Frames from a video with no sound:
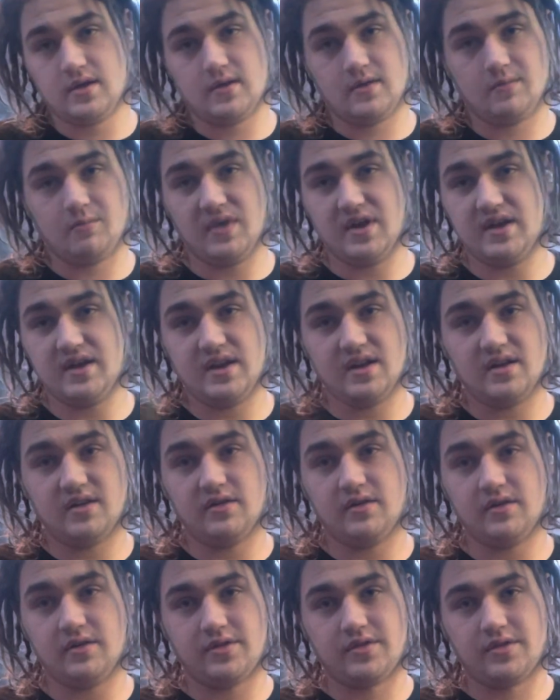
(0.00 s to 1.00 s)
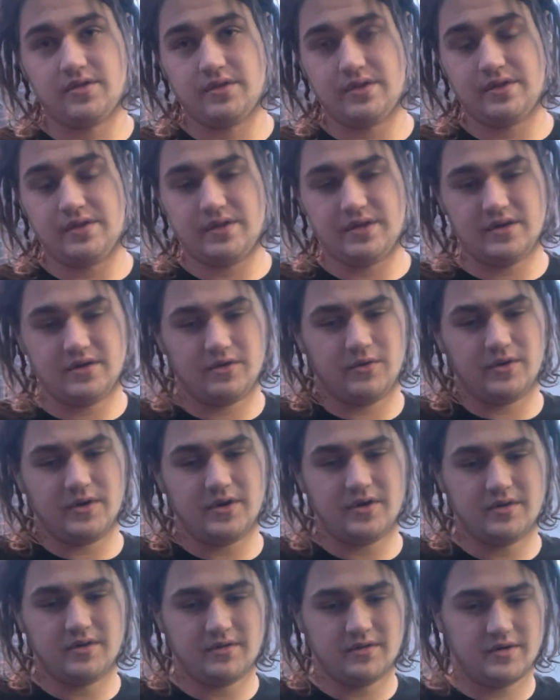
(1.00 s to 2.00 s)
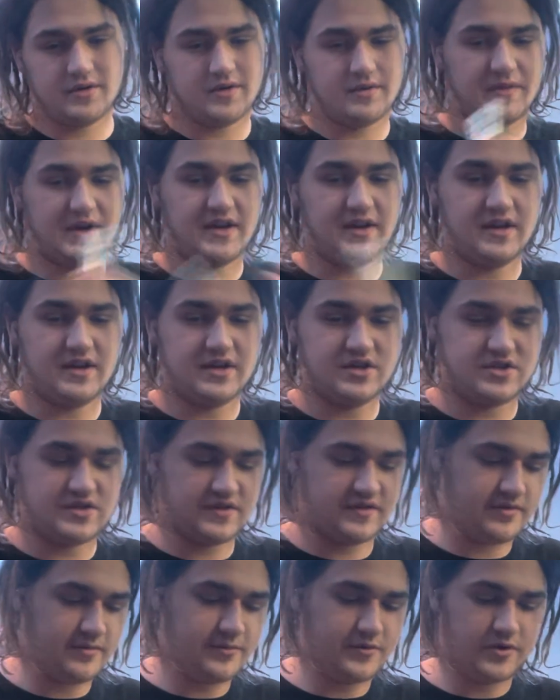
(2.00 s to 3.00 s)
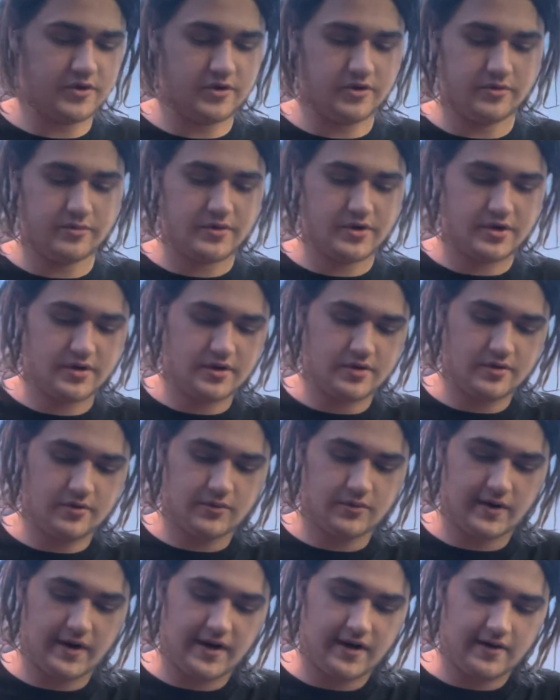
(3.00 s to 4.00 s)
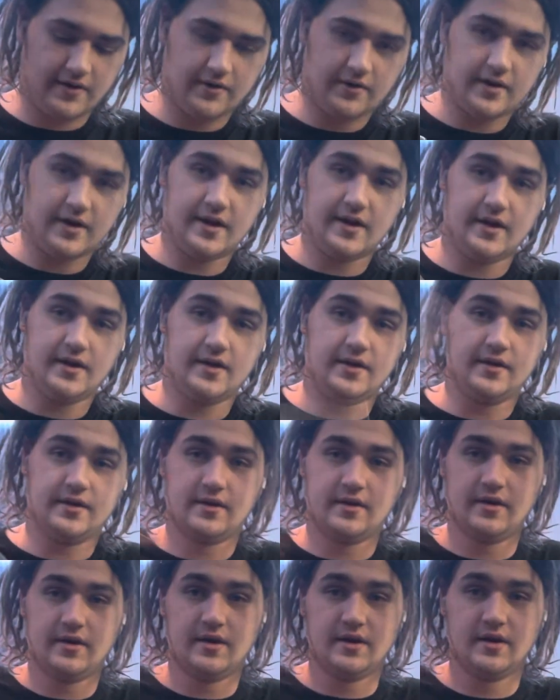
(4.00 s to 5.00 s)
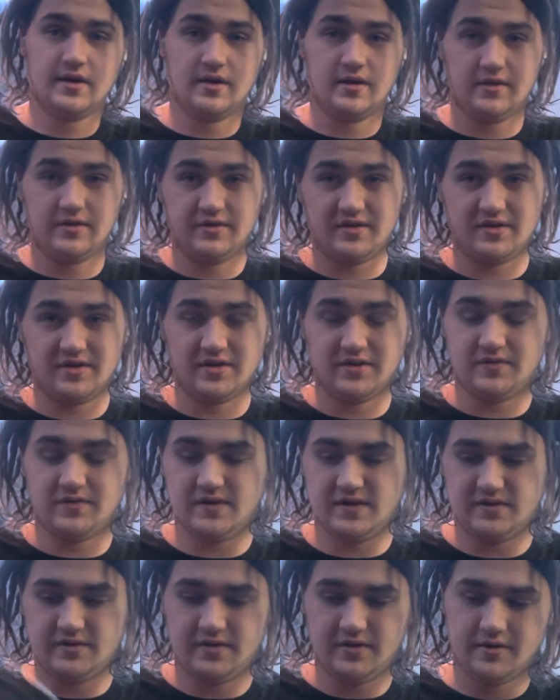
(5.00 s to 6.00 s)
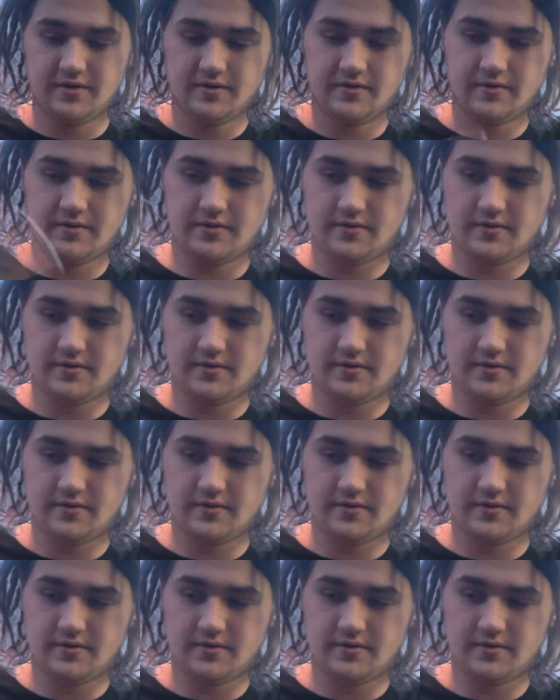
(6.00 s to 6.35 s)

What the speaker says: might need a little thin oil or might need just some lube, while a Series V2